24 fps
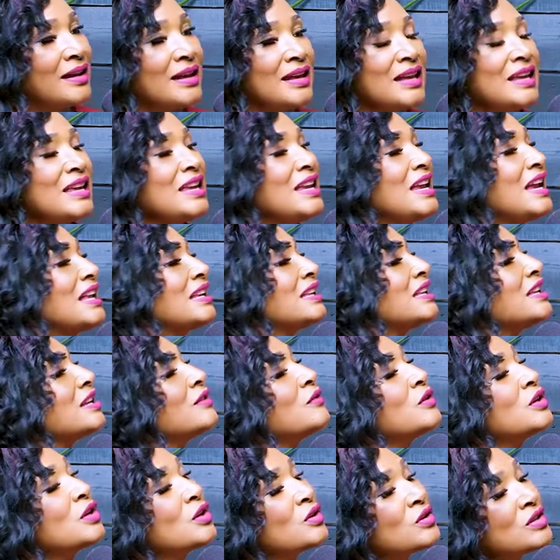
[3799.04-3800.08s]
He had
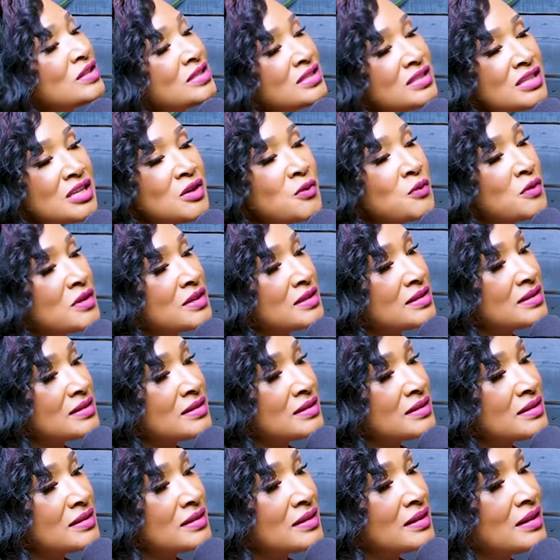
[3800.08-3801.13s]
given her the secrets
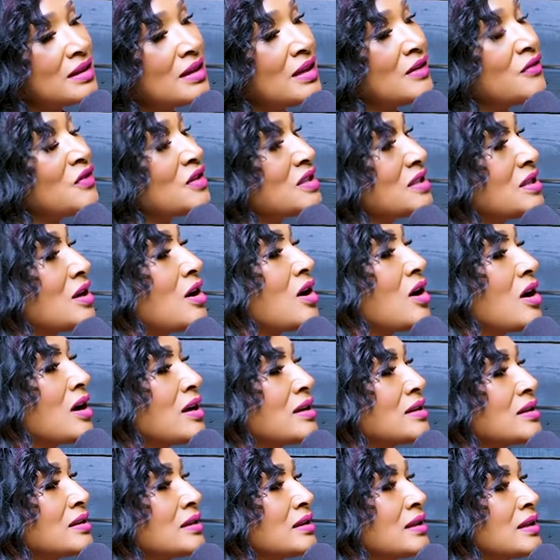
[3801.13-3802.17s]
of his
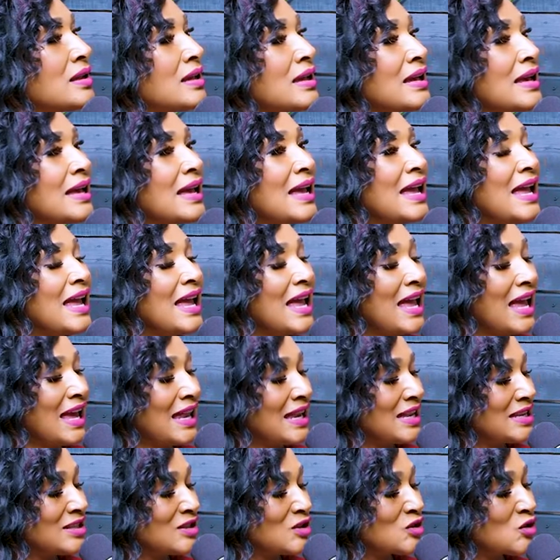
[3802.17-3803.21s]
heart. And
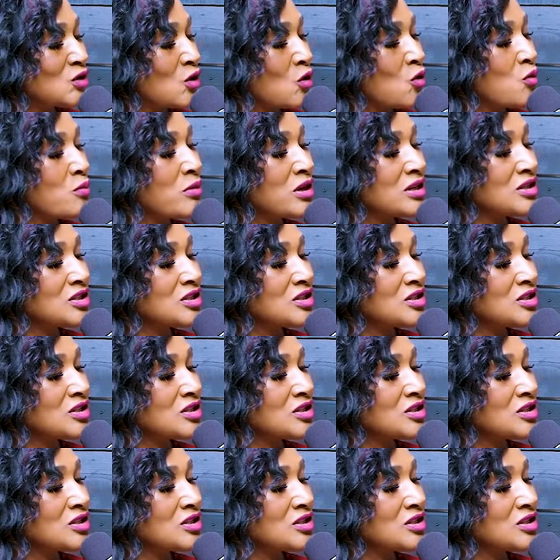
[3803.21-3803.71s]
it's so much